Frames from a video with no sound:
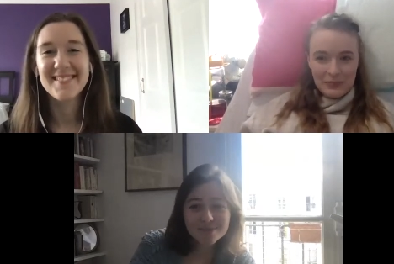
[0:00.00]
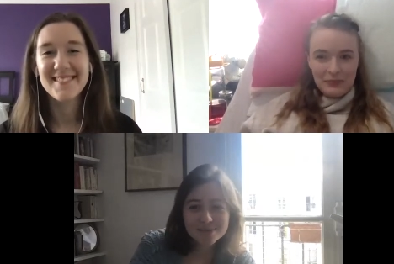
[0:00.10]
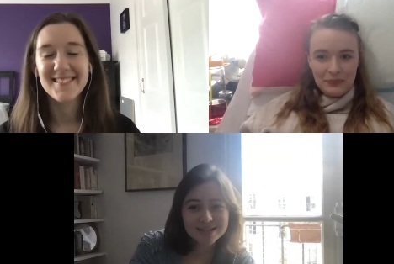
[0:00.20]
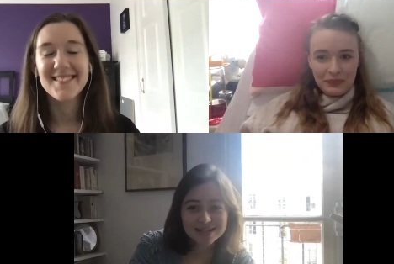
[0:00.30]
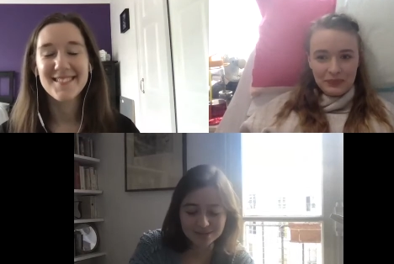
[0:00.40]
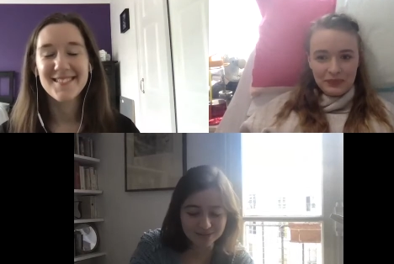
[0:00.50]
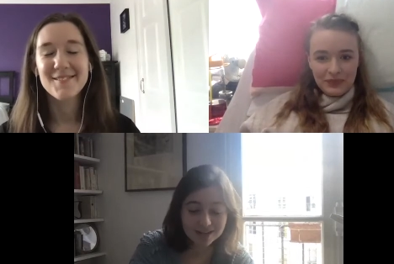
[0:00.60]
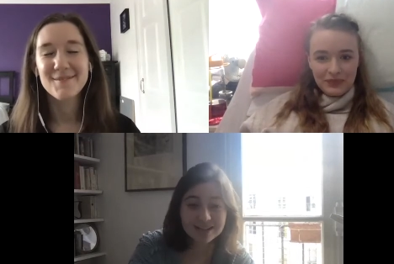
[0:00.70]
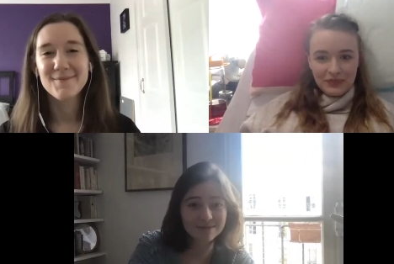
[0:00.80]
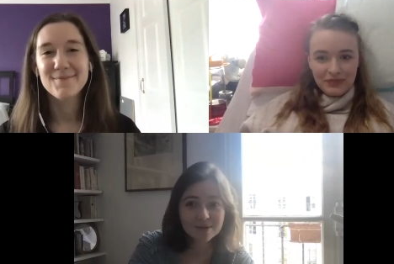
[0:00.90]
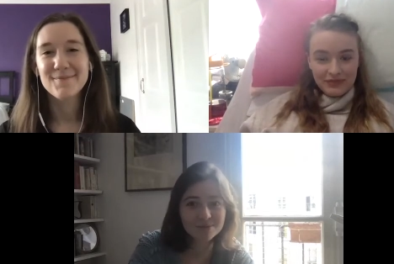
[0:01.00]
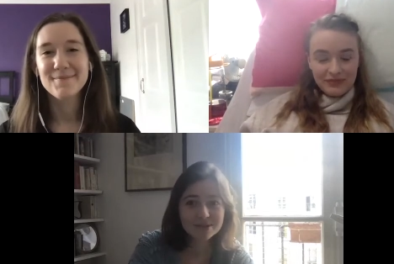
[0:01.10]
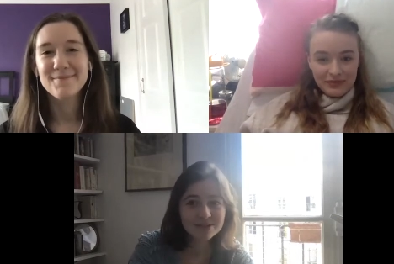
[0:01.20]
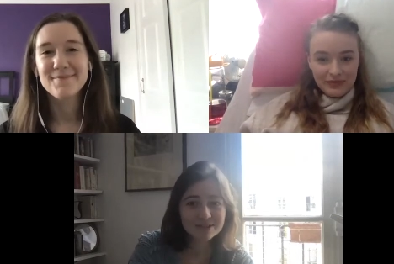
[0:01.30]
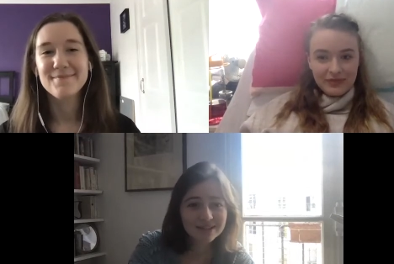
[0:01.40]
Speaker 1: can tell you're tired, sometimes we
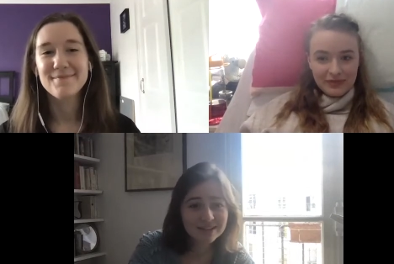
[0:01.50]
just